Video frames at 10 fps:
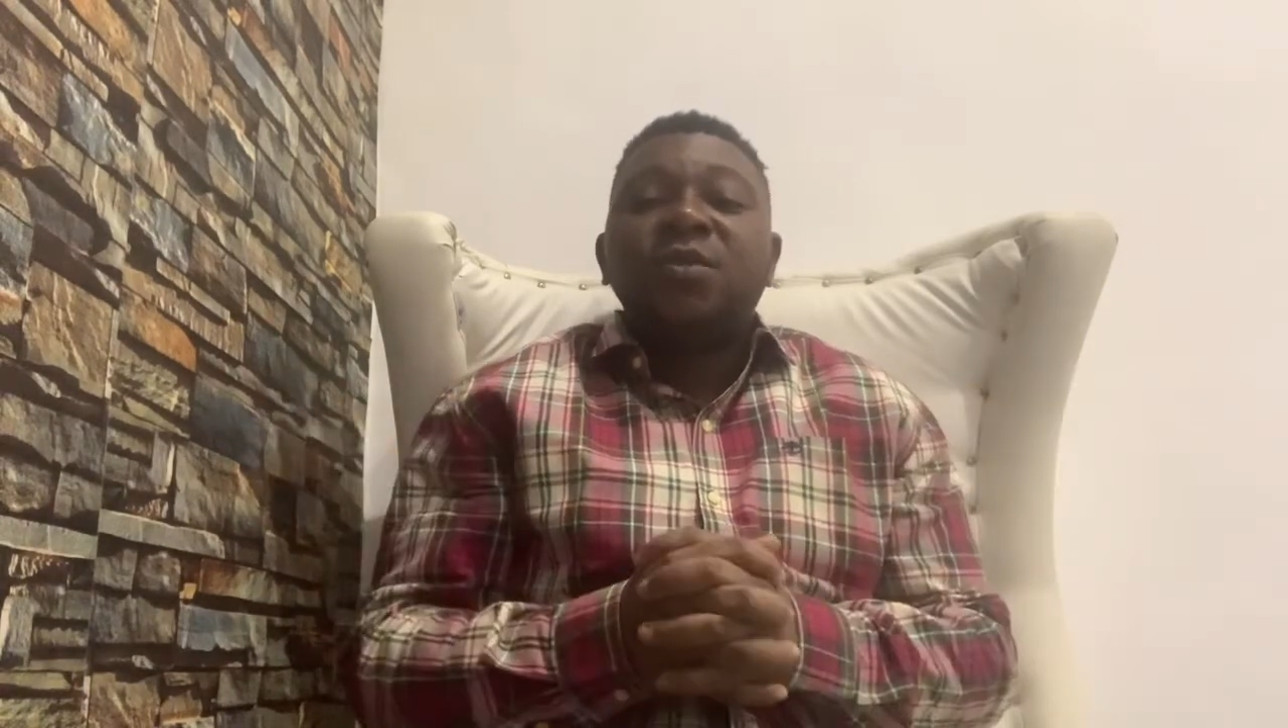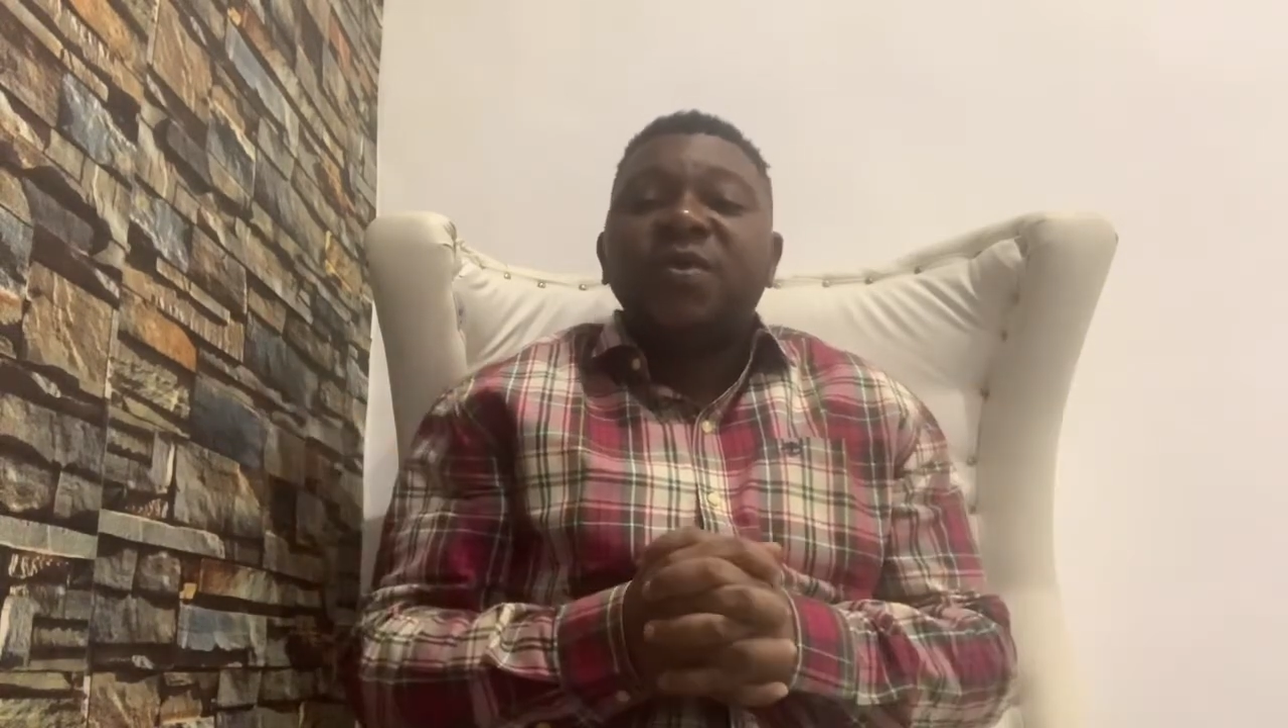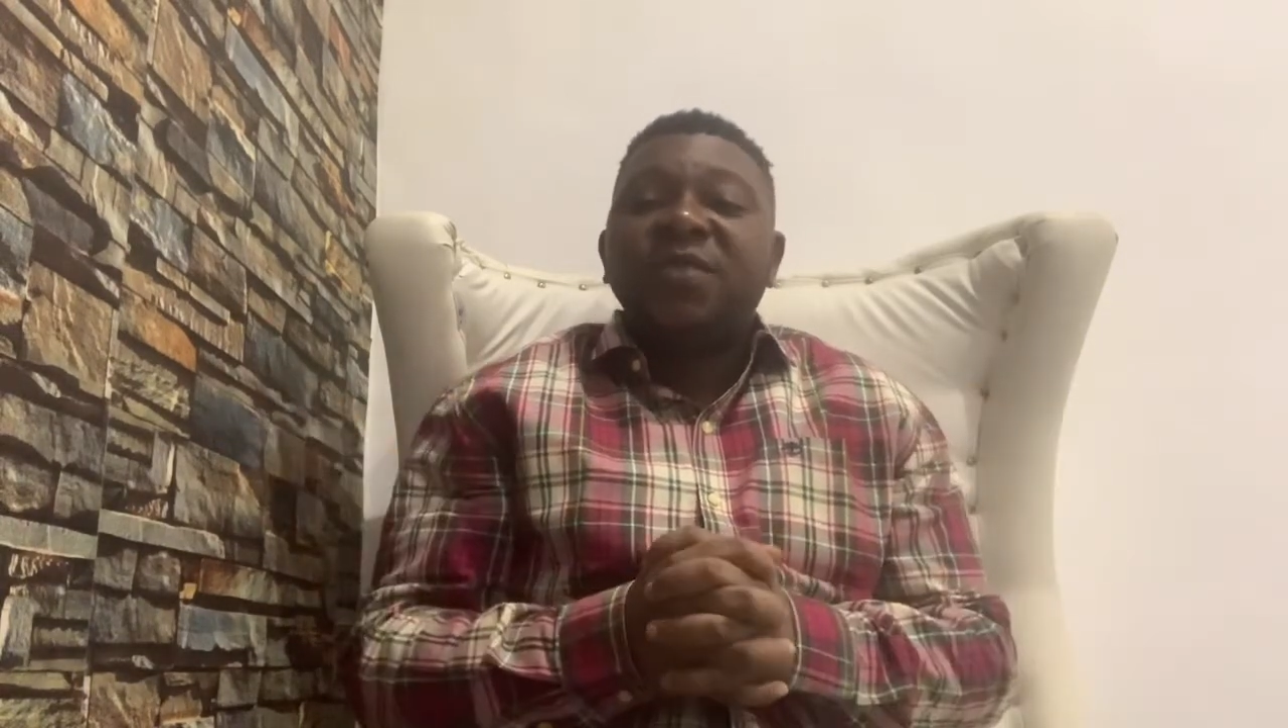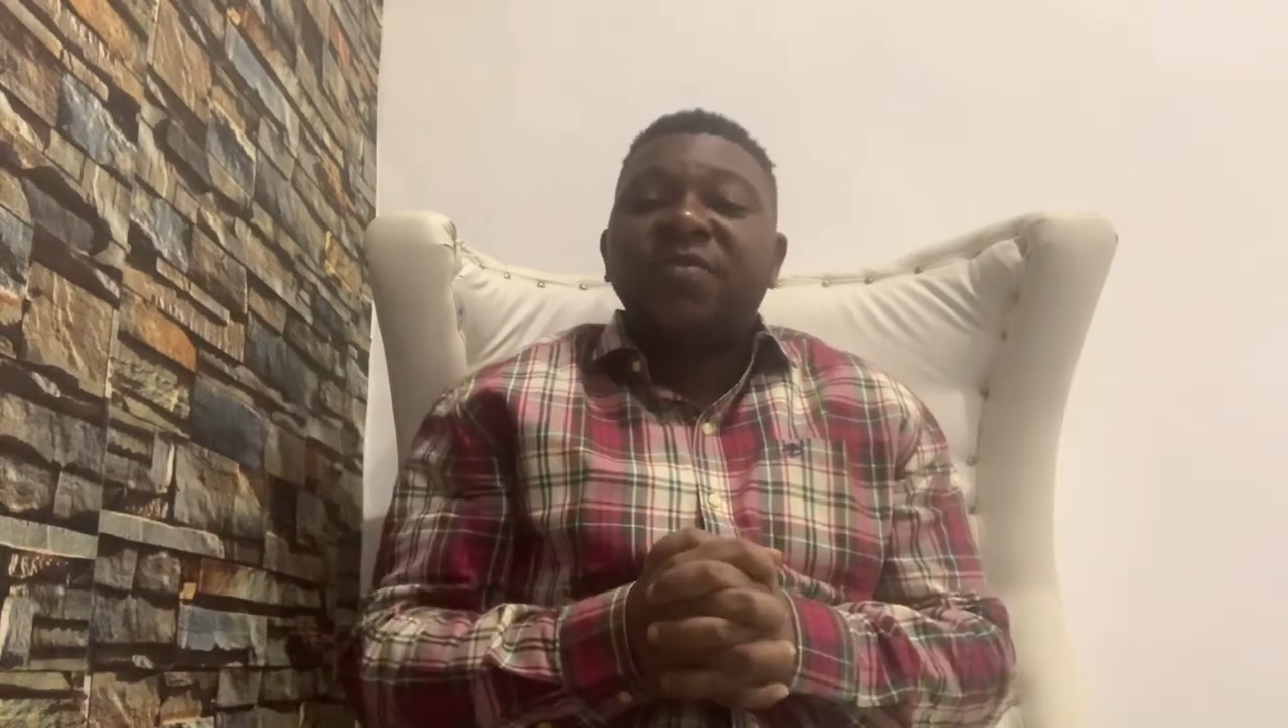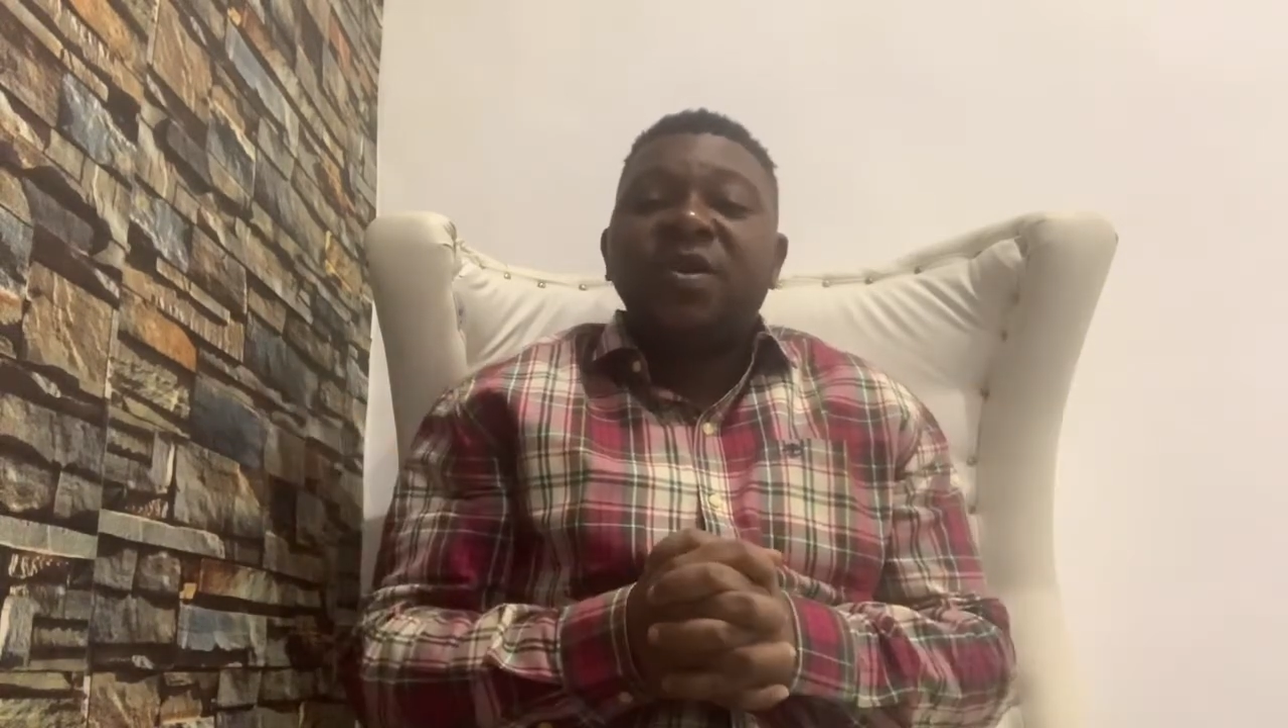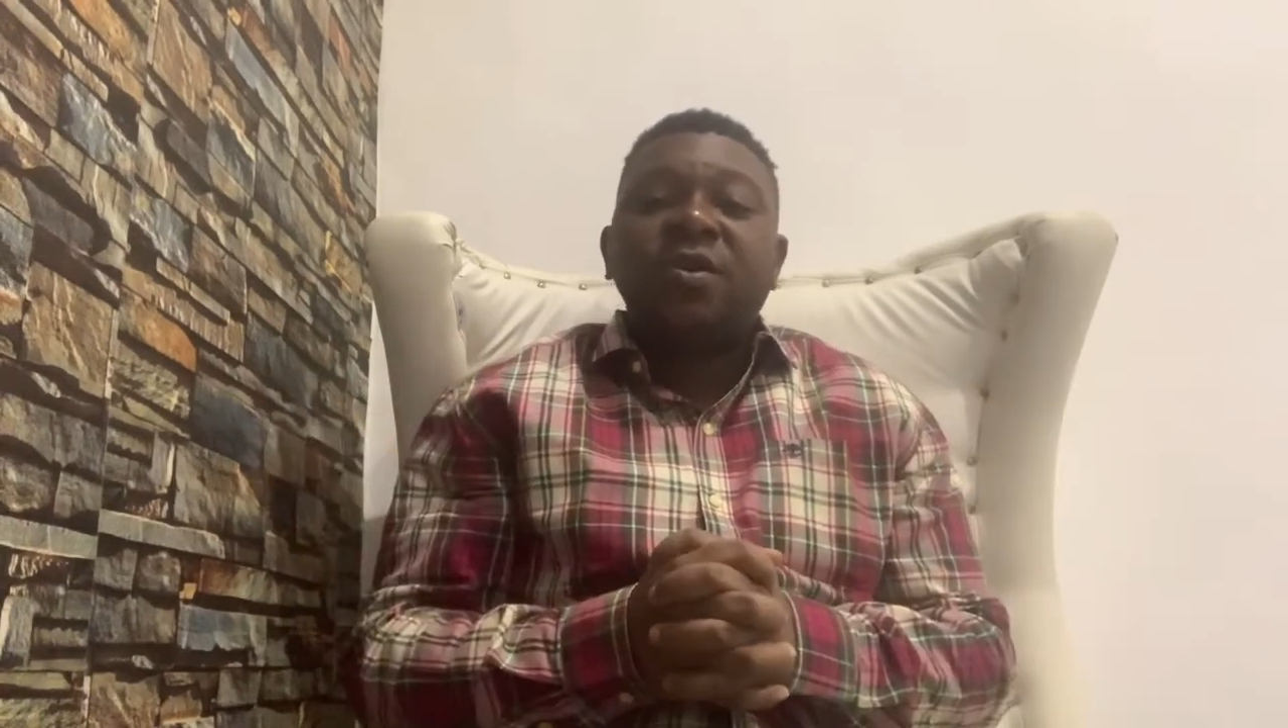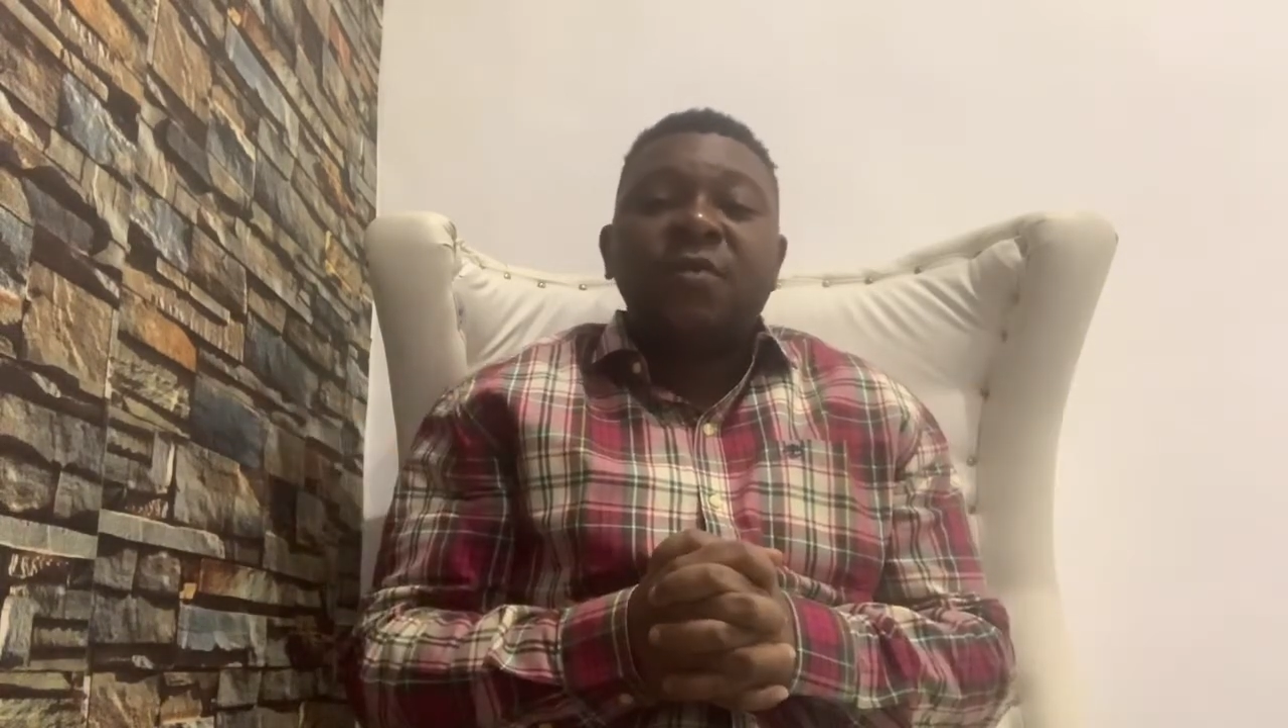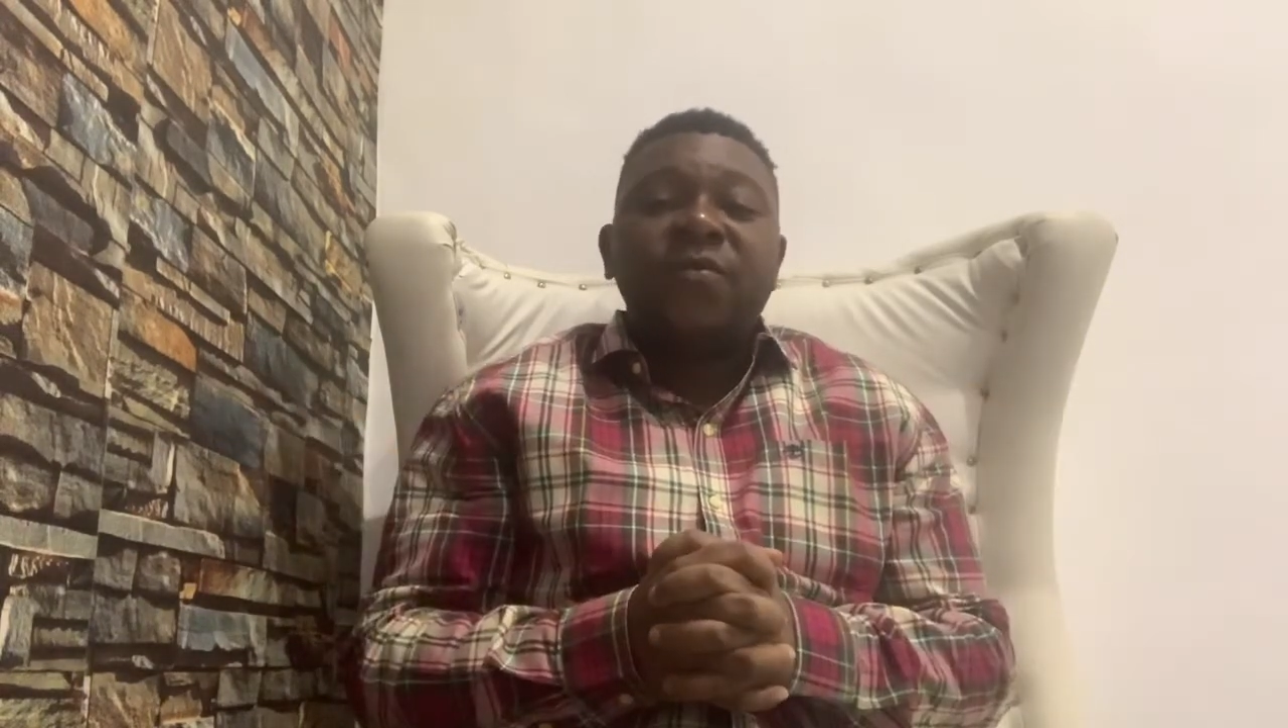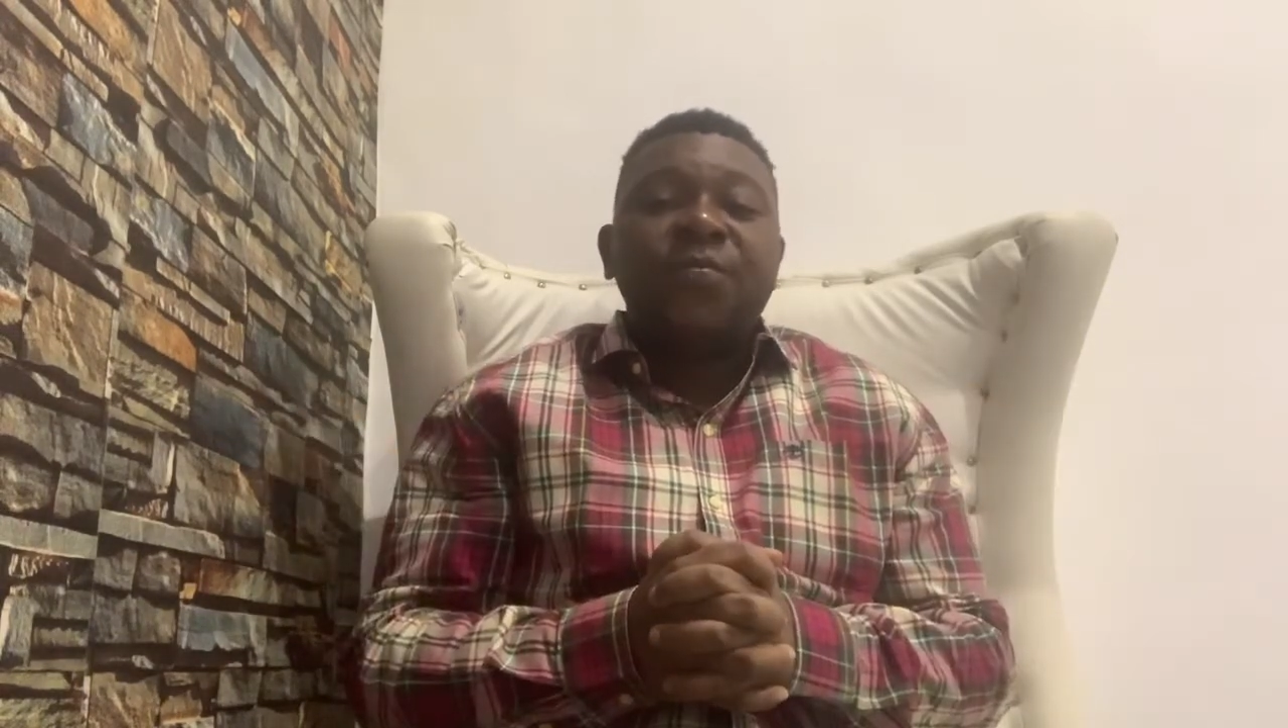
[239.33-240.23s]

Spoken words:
specific cure for